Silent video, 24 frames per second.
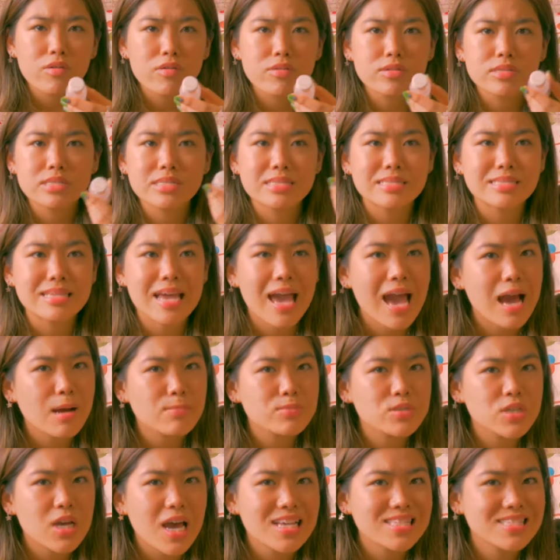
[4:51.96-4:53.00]

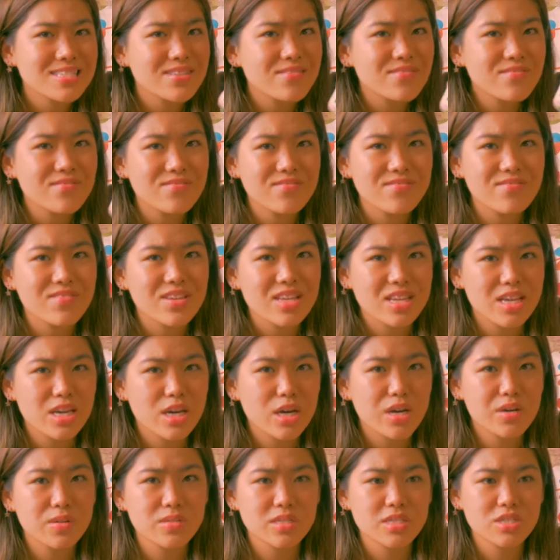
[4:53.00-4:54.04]
Snapchats and
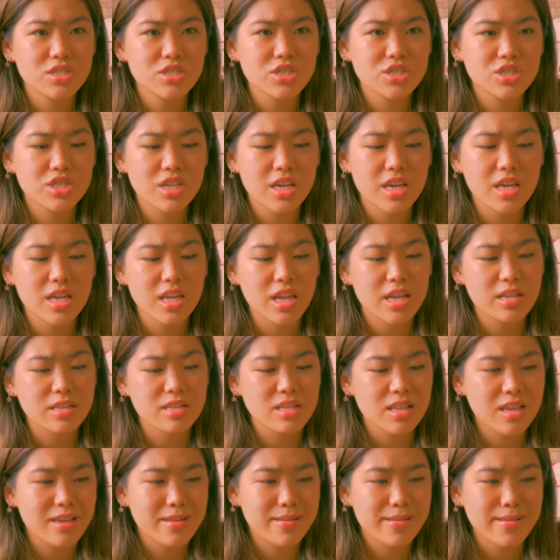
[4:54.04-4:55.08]
videos and shit, and
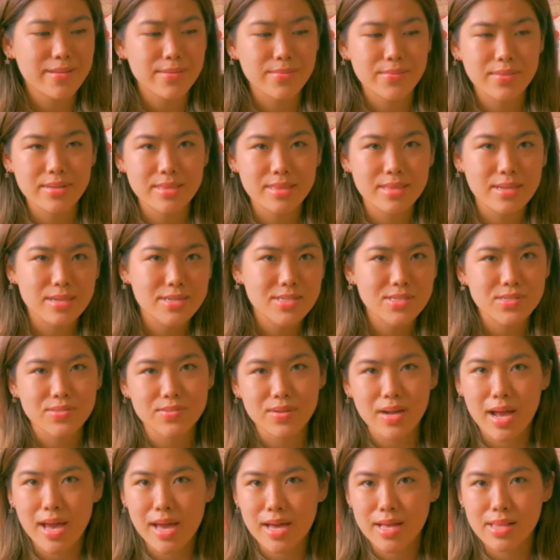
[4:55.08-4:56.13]
like with their
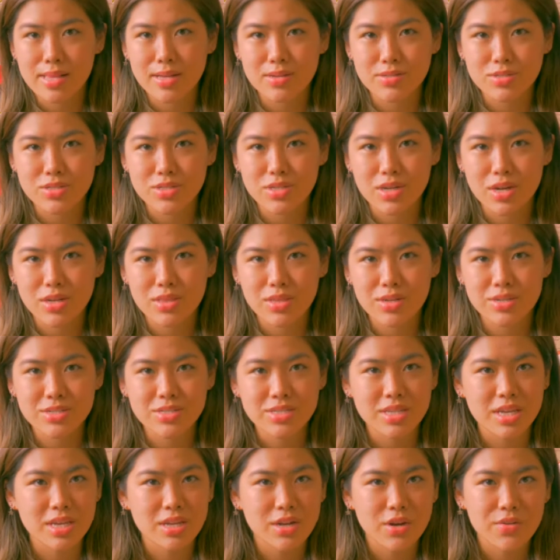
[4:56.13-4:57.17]
drying lotion on their
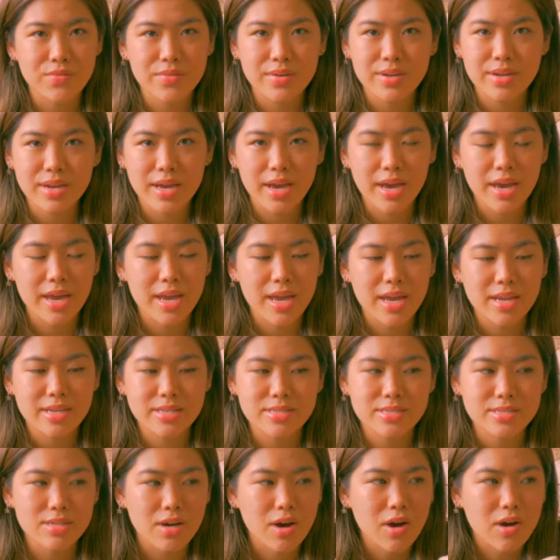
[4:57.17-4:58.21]
skin overnight, and
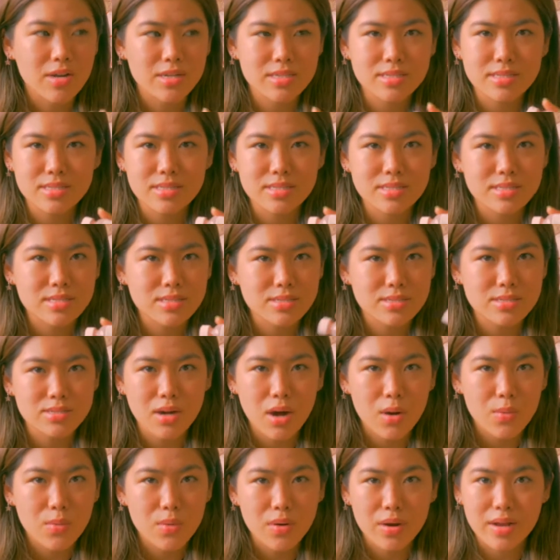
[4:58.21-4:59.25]
honestly does
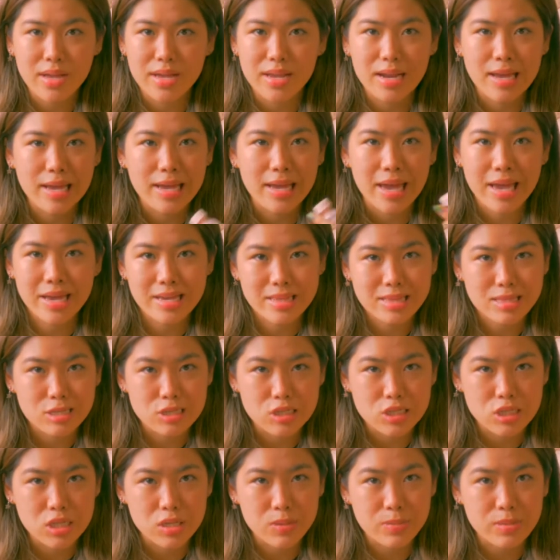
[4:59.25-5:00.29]
not work, and I hate this
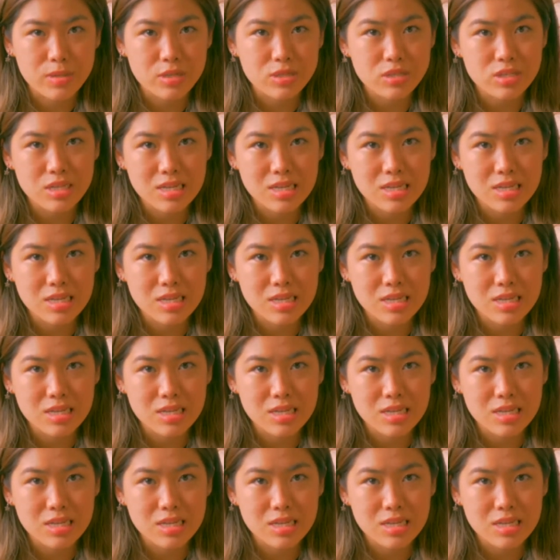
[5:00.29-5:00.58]
so much.